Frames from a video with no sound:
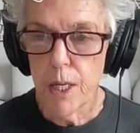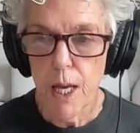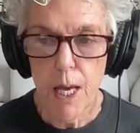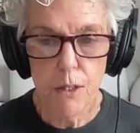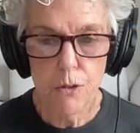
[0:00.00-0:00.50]

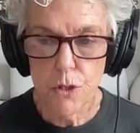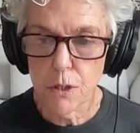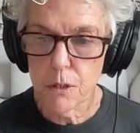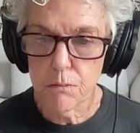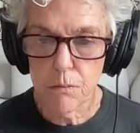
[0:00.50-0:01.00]
and you
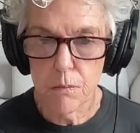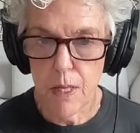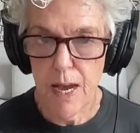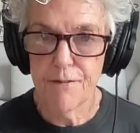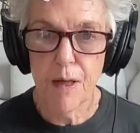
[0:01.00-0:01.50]
just
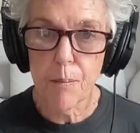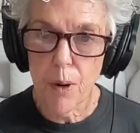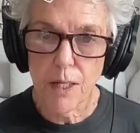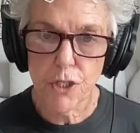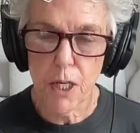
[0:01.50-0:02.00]
have that
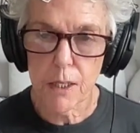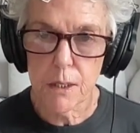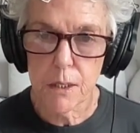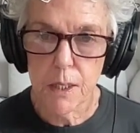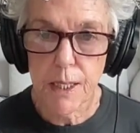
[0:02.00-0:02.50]

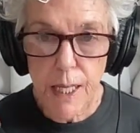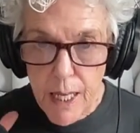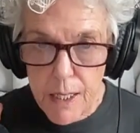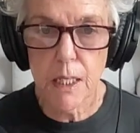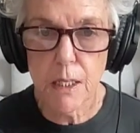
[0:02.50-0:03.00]
project. And
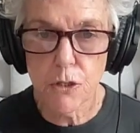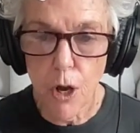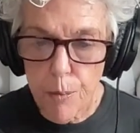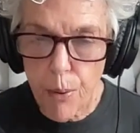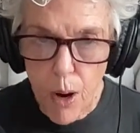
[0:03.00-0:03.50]
again, it's
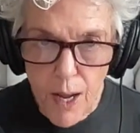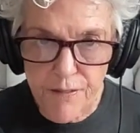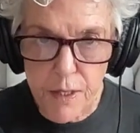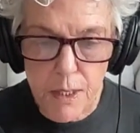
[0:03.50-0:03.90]
all private.